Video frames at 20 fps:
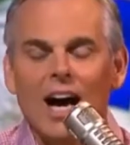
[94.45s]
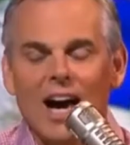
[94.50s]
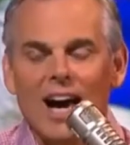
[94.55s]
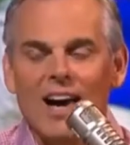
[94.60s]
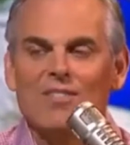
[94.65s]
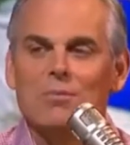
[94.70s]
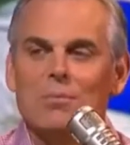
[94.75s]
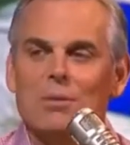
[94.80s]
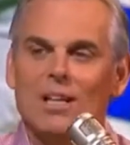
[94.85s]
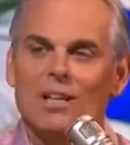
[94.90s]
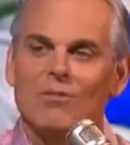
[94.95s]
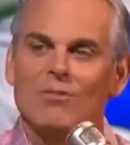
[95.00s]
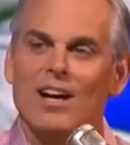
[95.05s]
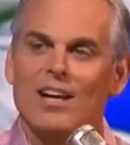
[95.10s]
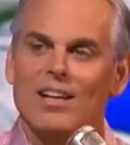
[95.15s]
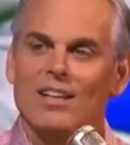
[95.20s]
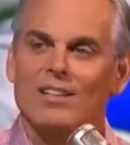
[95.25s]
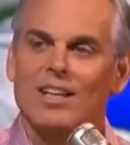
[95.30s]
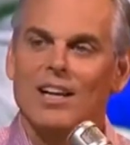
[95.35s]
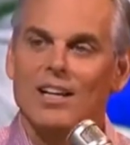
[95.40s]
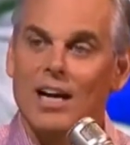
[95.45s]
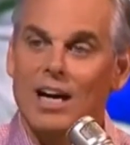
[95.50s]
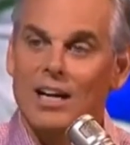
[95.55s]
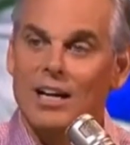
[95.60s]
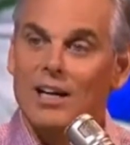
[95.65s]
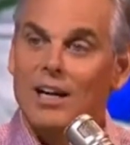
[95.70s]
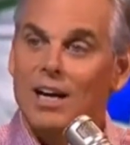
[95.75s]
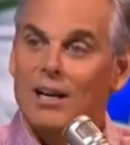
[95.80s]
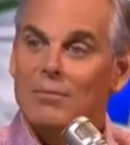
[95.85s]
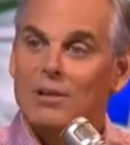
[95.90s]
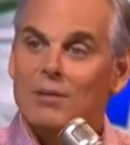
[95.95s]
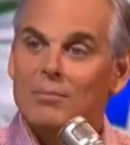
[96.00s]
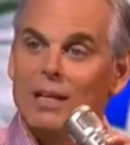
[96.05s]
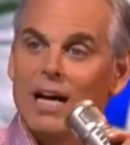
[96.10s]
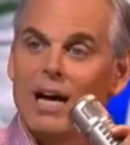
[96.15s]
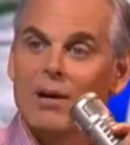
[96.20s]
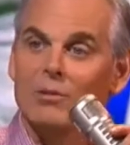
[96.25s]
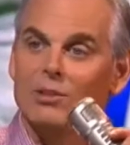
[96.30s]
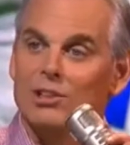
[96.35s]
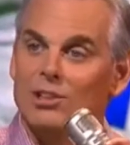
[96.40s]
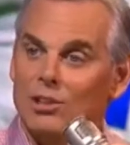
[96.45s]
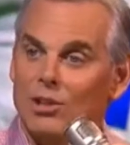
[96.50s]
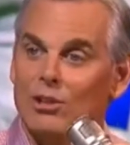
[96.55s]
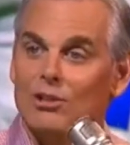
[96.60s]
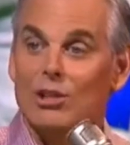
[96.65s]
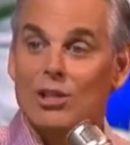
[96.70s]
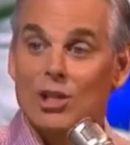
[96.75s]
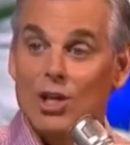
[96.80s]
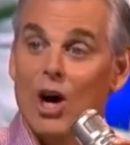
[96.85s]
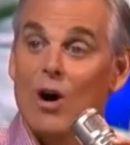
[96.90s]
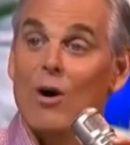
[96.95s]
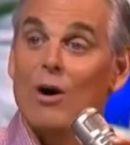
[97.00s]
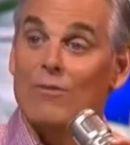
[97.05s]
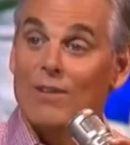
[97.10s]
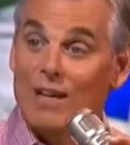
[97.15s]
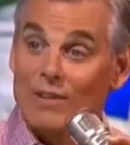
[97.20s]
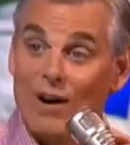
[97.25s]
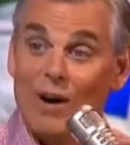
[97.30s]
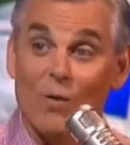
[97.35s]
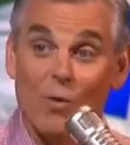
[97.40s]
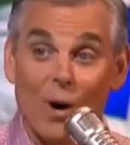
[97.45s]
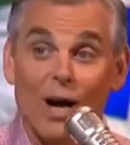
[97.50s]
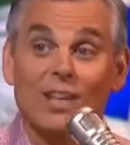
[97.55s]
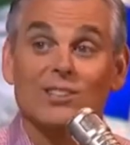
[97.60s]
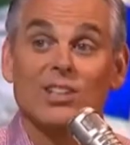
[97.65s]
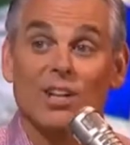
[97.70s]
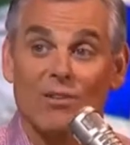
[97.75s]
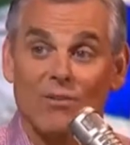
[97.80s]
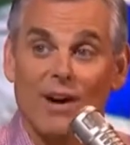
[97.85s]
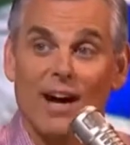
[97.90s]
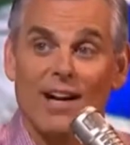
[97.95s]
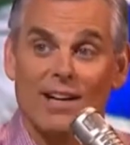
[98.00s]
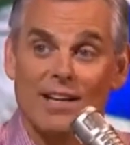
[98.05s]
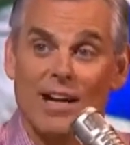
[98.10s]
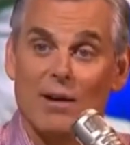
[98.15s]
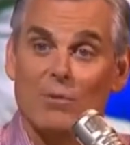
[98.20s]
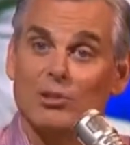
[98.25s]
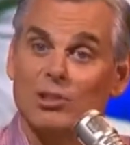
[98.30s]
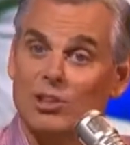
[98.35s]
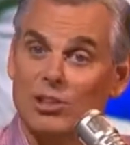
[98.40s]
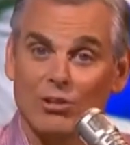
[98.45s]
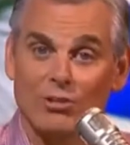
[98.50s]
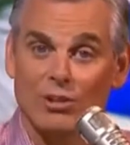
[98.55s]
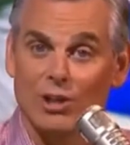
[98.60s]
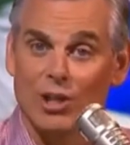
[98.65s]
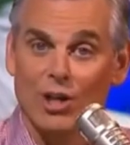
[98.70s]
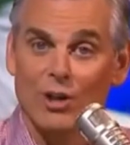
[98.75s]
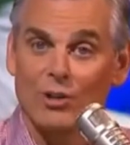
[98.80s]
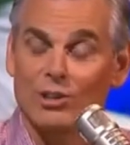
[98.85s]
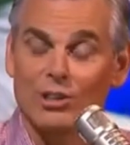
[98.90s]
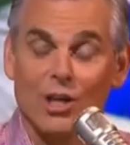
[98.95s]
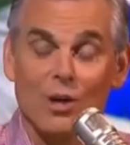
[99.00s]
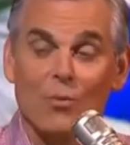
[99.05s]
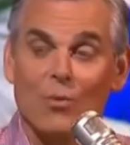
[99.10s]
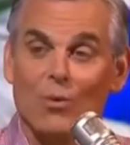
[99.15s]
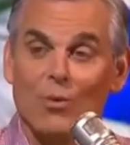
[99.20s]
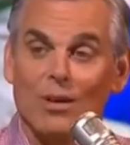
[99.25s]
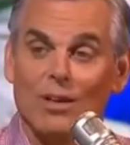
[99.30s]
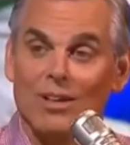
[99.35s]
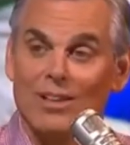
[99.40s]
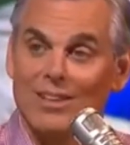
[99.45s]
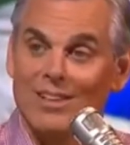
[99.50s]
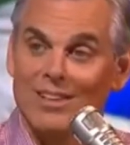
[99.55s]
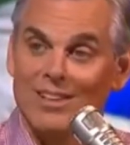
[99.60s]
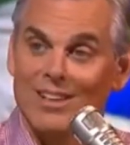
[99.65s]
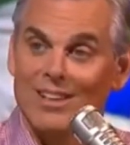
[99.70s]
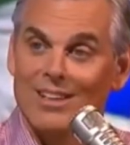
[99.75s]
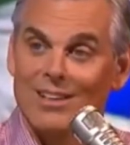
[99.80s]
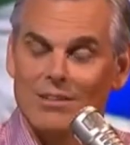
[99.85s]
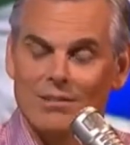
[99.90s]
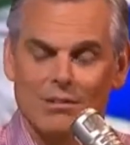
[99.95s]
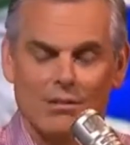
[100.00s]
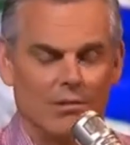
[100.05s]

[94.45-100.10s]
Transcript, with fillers: I haven't been invited yet. Oh. I, uh, but I would certainly go. If, if I was invited, I would certainly go and say. And you love fish.